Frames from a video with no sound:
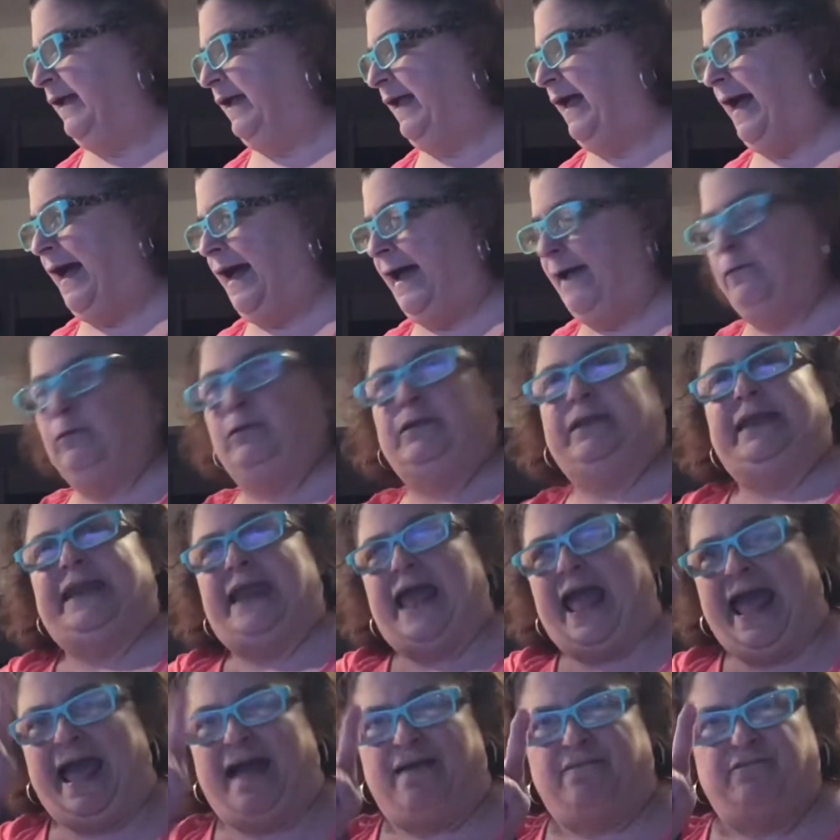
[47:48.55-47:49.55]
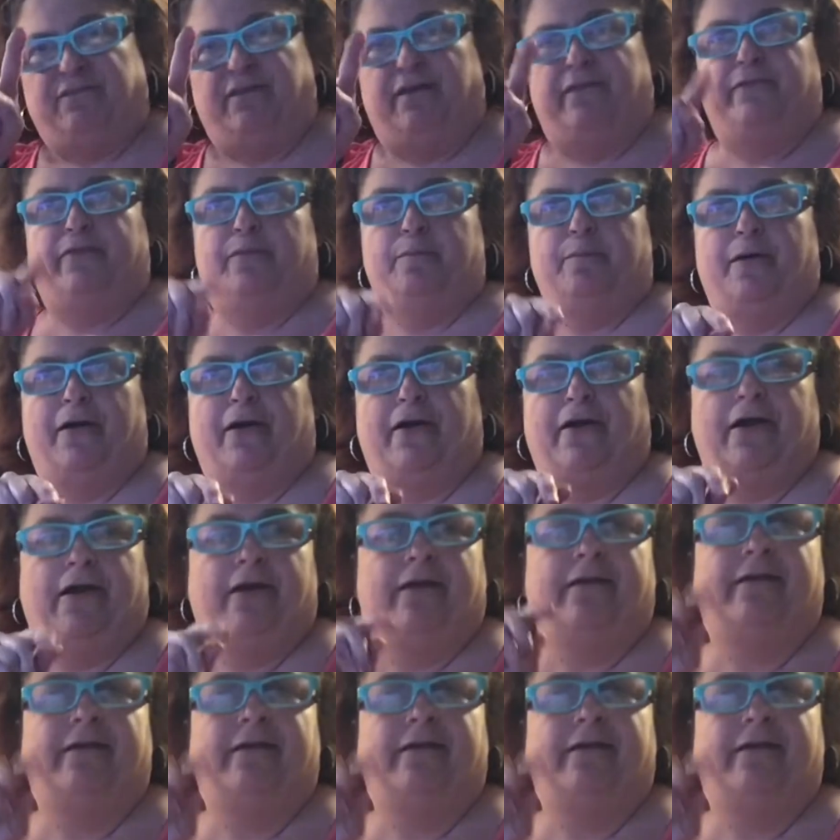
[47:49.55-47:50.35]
I will eat half of the burger,